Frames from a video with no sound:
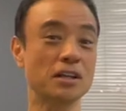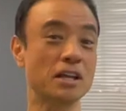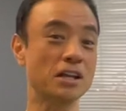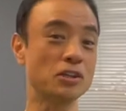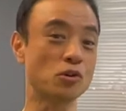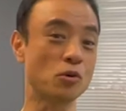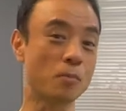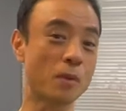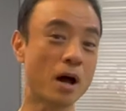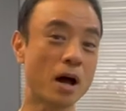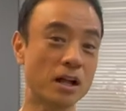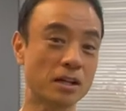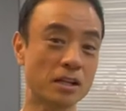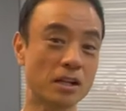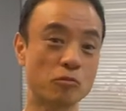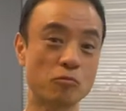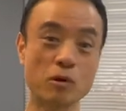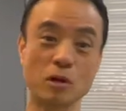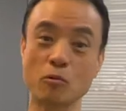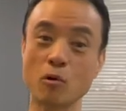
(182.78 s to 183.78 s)
in your body
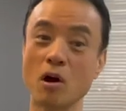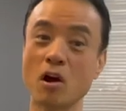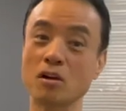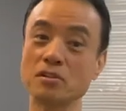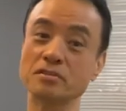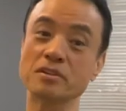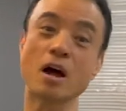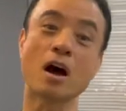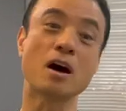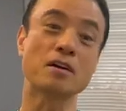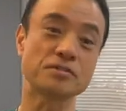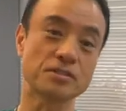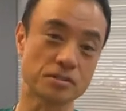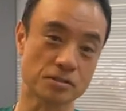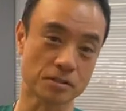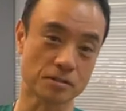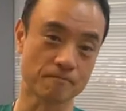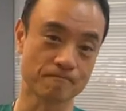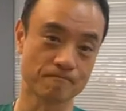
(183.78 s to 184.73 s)
requires oxygen.